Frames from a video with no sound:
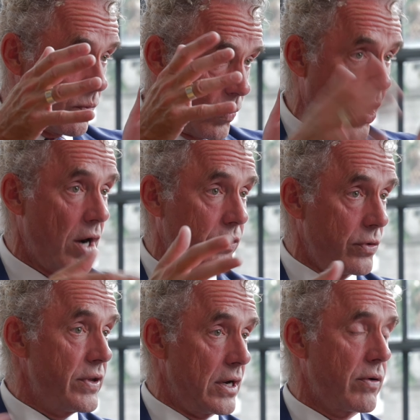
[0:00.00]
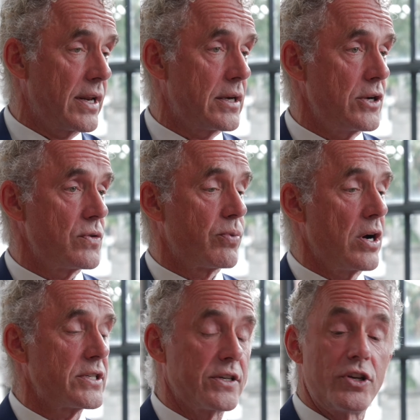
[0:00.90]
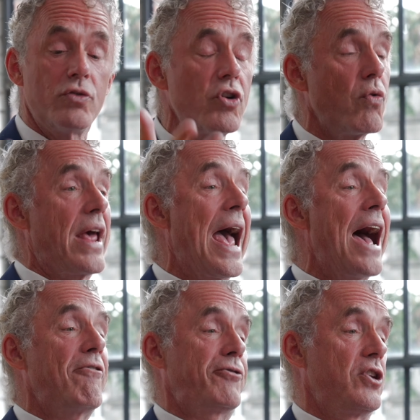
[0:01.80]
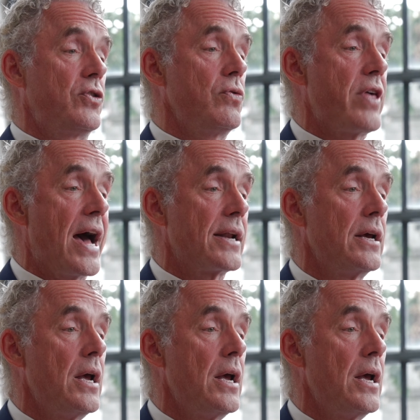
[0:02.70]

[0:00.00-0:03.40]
walk through the accreditation process. You don't have to do that.